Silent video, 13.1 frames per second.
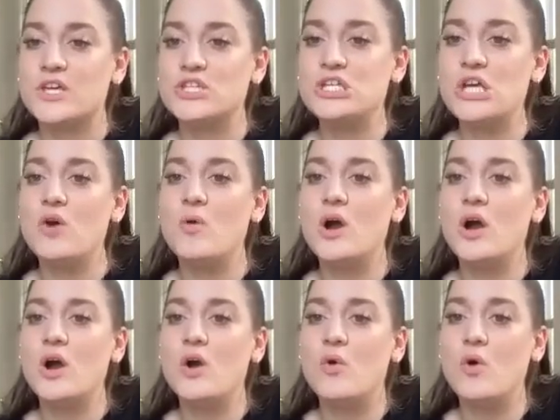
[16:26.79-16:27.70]
So
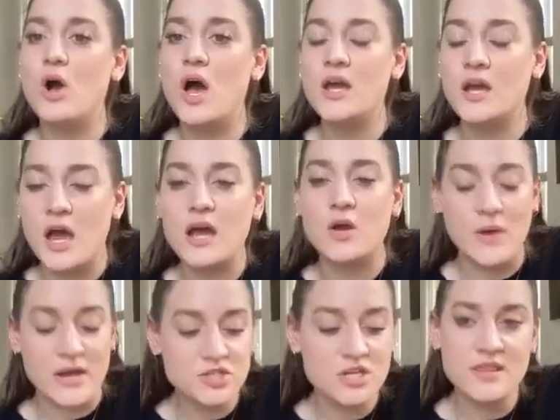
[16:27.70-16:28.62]
a
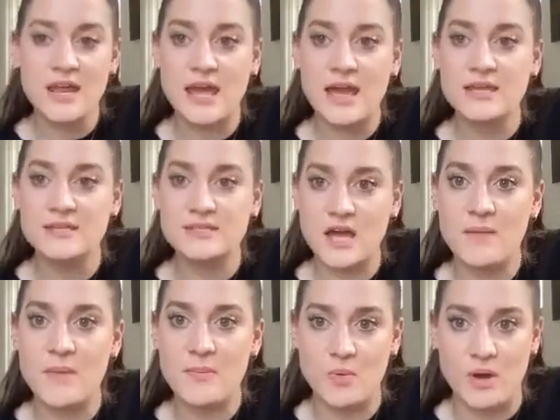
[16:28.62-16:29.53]
question that has
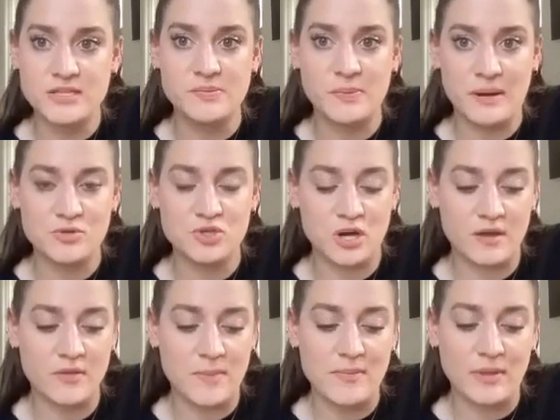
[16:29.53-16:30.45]
come up once, but I'm sure
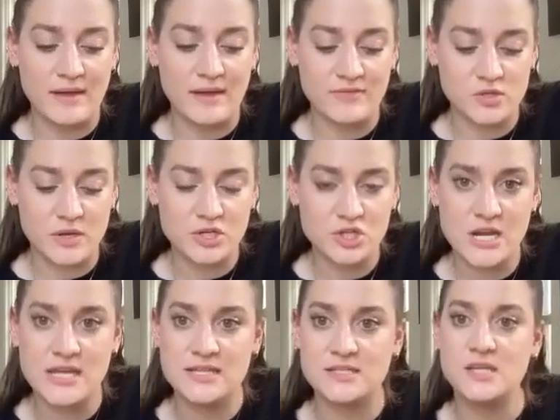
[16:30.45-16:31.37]
other people have this question
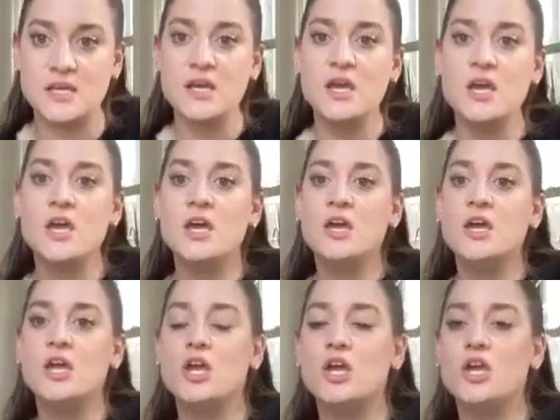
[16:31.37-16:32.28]
is,
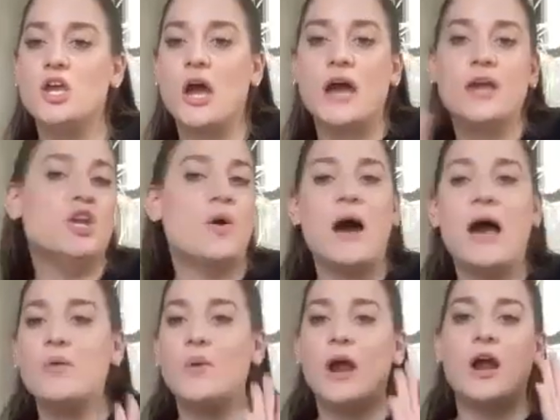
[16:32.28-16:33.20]

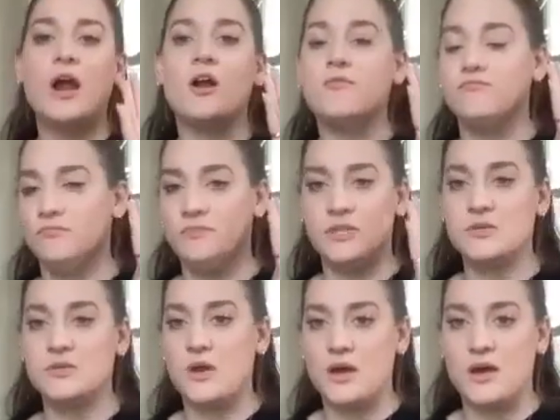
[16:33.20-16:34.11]
I wear
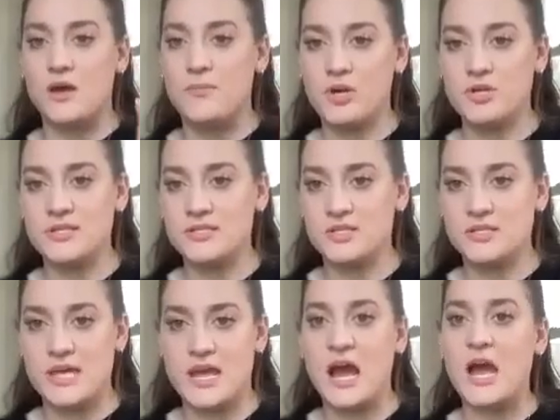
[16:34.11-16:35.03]
this person
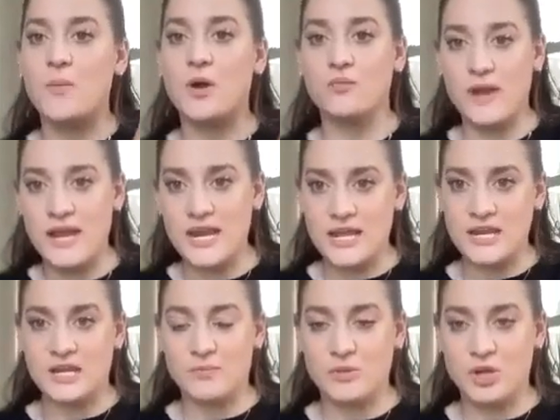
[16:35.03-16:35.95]
saying I wear
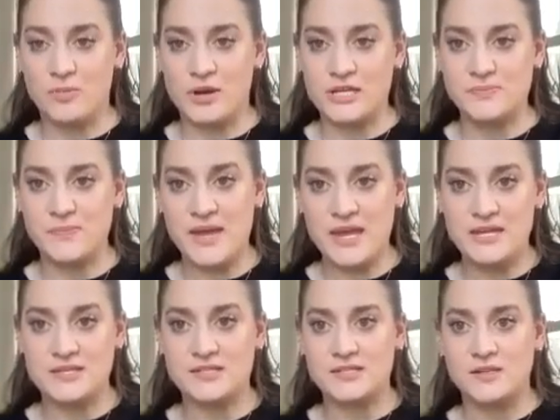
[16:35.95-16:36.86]
Radiant in Pure Press
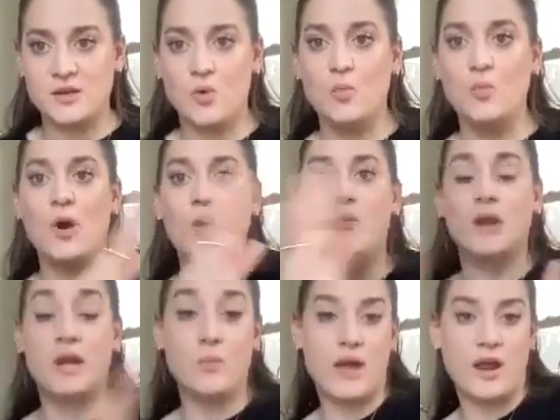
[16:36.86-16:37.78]
Base. What would
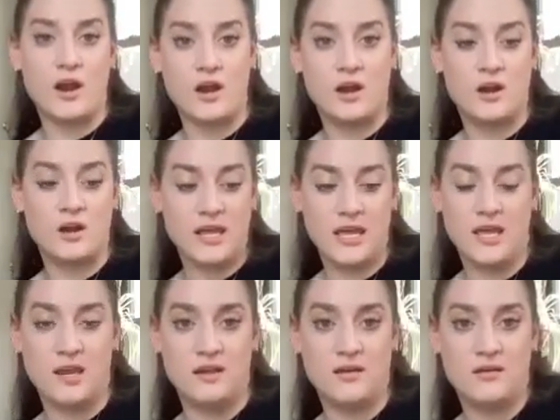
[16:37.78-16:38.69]
I wear
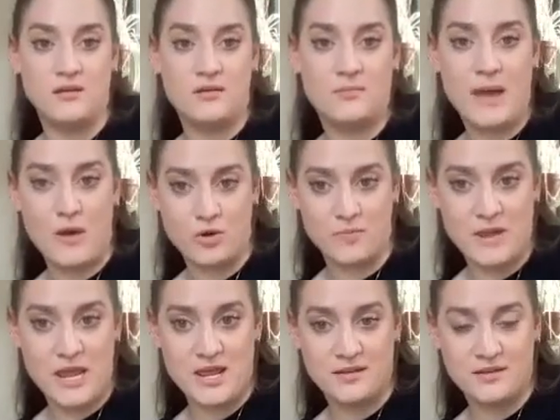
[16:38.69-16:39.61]
in Powder
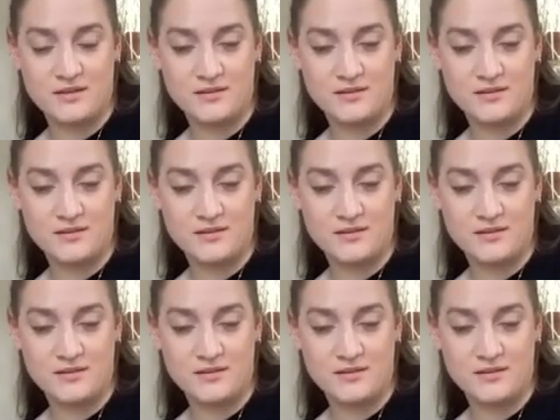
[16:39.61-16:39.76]
Me?